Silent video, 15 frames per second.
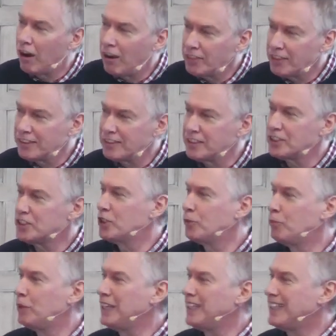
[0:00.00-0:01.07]
Rather
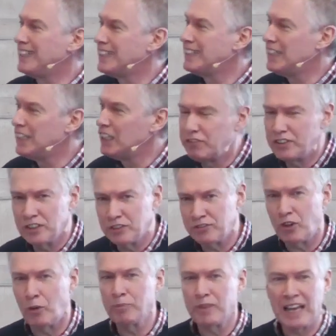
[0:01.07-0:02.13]
than to be
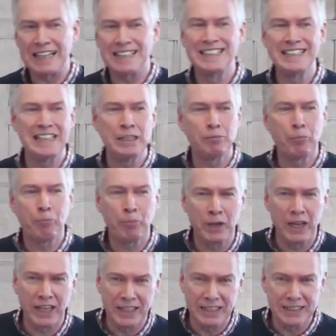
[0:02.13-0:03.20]
delivered from that
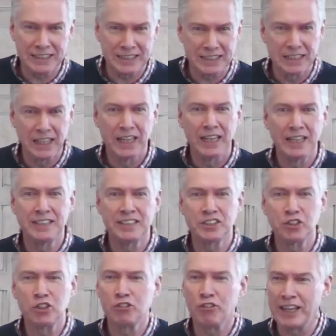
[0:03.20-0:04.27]
deep place,
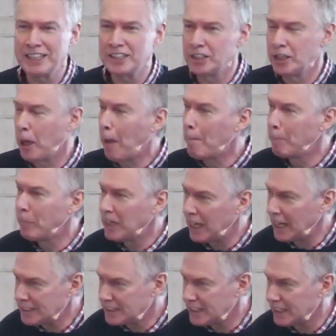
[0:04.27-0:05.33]
it is a greater
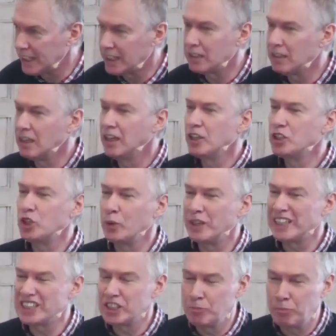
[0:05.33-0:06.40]
blessing
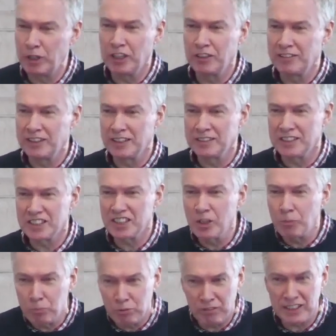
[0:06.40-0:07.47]
to
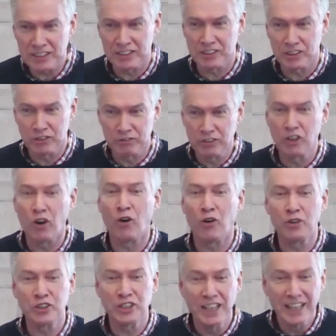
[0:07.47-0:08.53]
experience the presence of
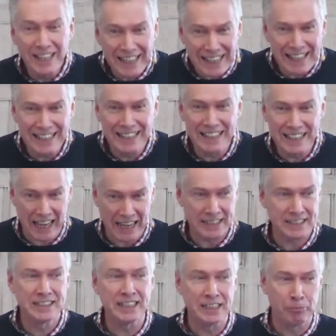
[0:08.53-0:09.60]
God in
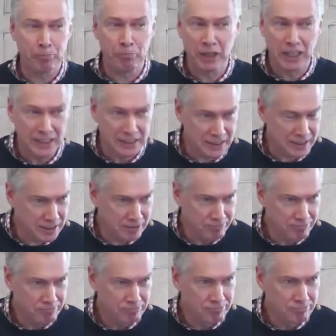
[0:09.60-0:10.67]
that deep
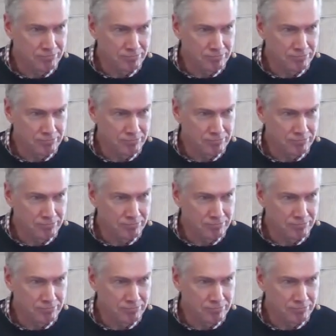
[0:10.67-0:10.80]
place.